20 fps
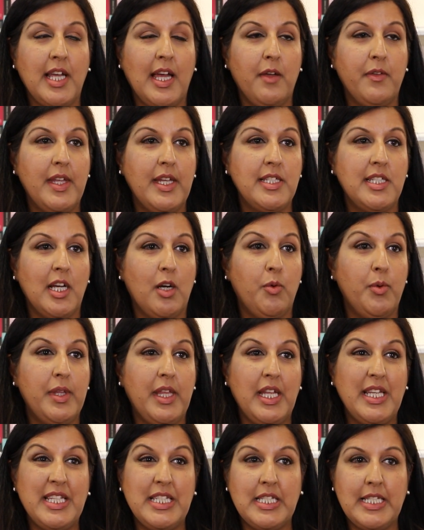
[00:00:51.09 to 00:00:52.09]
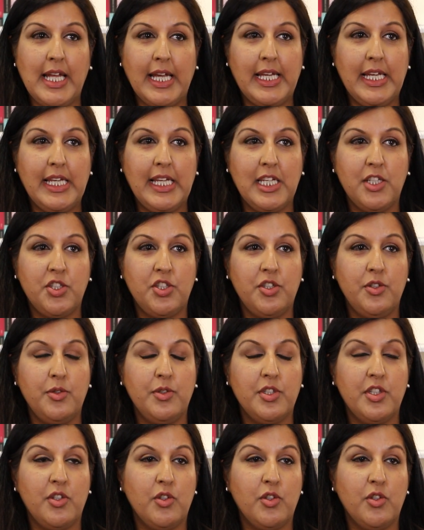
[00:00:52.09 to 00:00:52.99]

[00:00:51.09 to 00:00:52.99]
how they dealt with any snagging issues,